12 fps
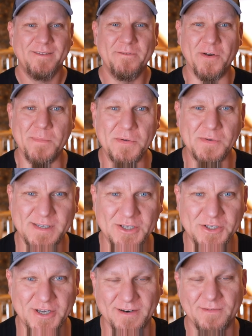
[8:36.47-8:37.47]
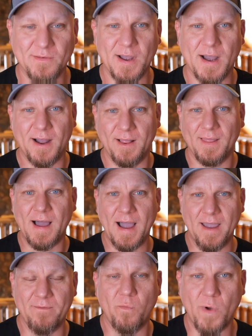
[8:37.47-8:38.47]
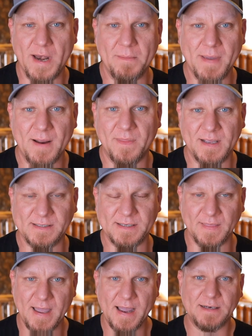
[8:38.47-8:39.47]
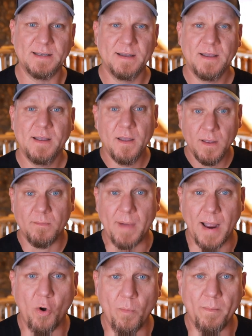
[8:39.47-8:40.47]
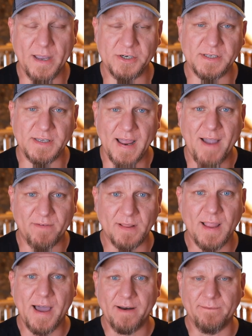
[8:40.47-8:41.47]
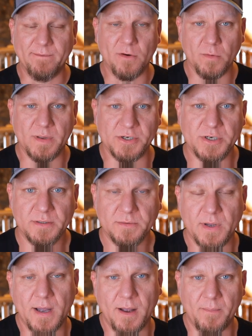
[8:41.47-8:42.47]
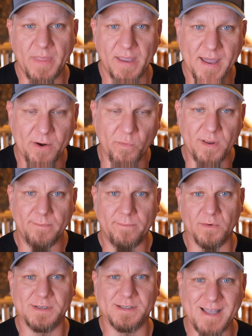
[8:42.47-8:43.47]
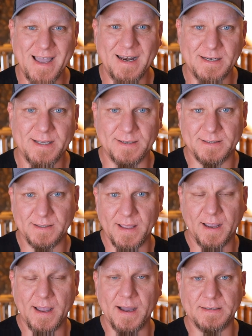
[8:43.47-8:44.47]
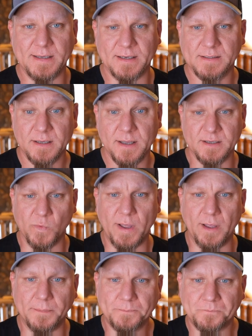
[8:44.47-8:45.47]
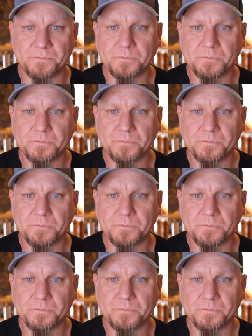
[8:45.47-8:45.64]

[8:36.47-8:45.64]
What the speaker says: For musician, live, wedding band, things like that. My homepage is going to have a lot of verbiage that kind of reinforces that intent and that context as well.